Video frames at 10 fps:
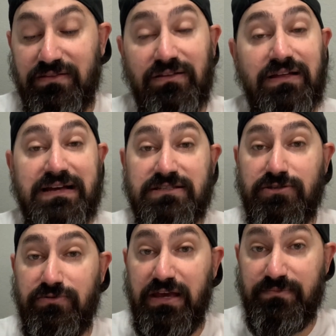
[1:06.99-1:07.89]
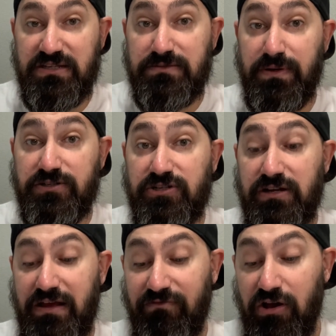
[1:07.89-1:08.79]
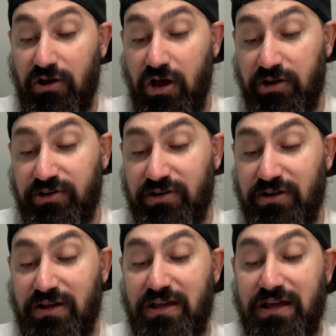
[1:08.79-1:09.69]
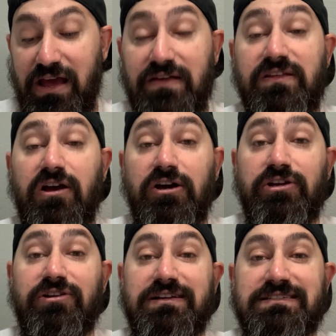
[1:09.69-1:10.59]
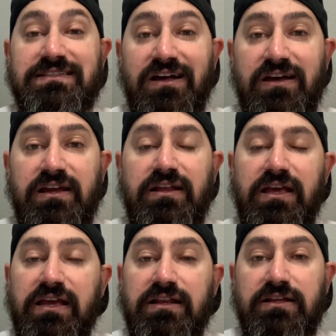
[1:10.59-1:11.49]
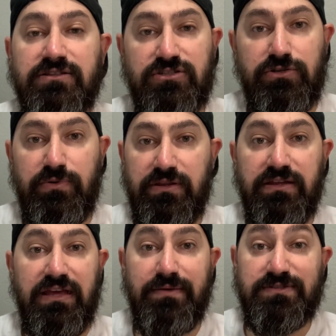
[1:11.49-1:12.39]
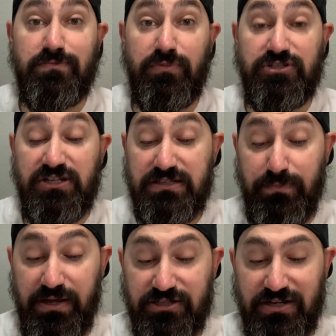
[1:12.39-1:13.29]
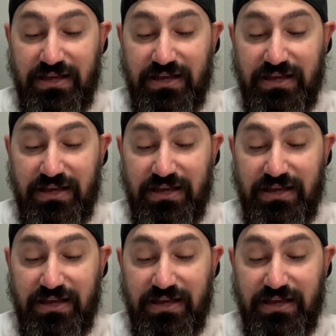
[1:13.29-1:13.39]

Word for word: The last two games he's pitched in have gone under, and the under is nine, eight, and two in the games in which he's pitched.